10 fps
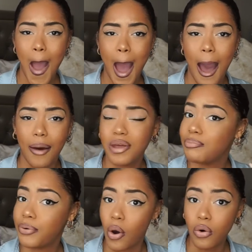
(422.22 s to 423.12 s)
um,
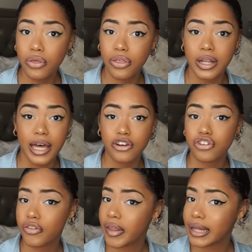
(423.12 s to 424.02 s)
in both the
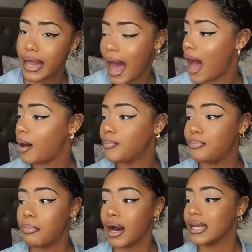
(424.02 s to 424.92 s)
lecture and the lab,
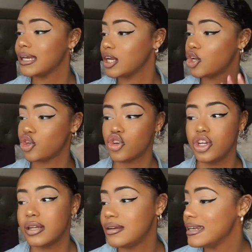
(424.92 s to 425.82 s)
but
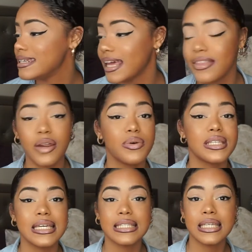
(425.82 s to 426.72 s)
to say that it was
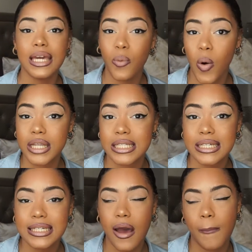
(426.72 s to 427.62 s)
easy, it
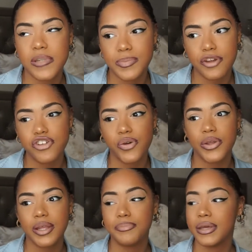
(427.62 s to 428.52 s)
wasn't, um, especially
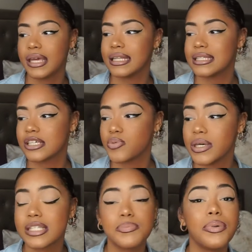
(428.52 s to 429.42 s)
with them being in six
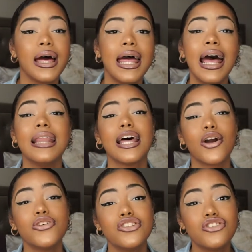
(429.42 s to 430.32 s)
weeks. But that
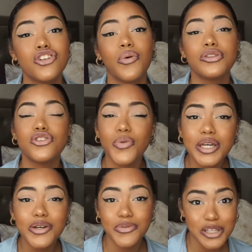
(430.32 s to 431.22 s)
goes to show
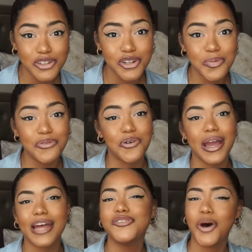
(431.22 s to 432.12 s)
doing your research
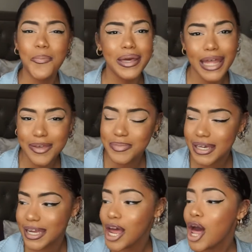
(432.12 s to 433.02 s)
beforehand. Don't be like
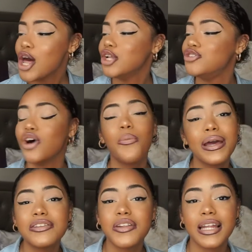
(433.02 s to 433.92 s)
me. Don't
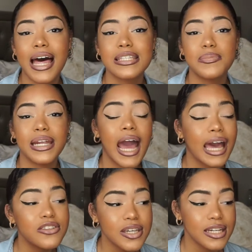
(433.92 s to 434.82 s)
wait till the last minute.
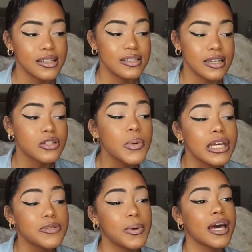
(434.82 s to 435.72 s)
I took it in six
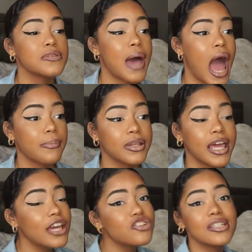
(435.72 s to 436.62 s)
weeks because my
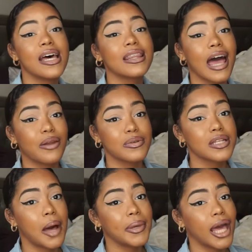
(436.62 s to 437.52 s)
application deadline was
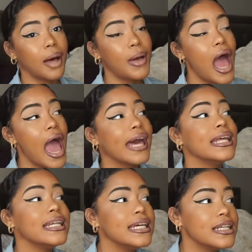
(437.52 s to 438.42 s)
coming up and
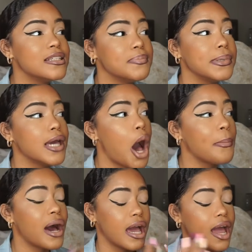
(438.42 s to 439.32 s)
it needed to be
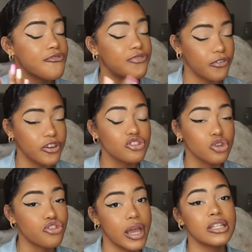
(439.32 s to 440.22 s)
on my
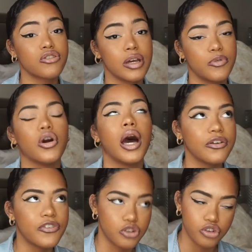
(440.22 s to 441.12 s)
official transcript or
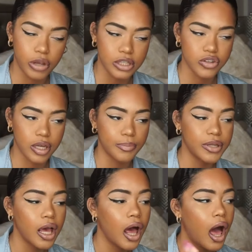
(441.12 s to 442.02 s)
unofficial
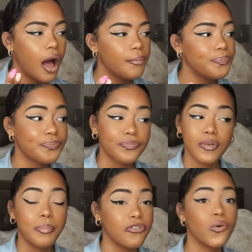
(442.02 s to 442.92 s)
transcript
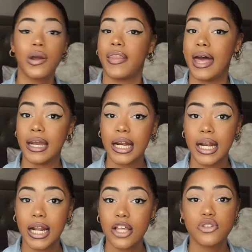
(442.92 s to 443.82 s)
before then.
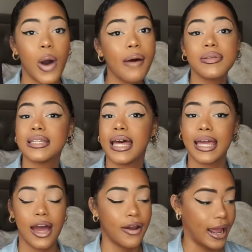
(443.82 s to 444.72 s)
So I was
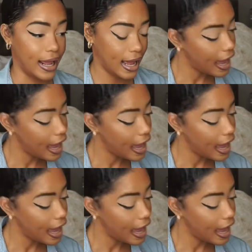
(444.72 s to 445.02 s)
like, all right,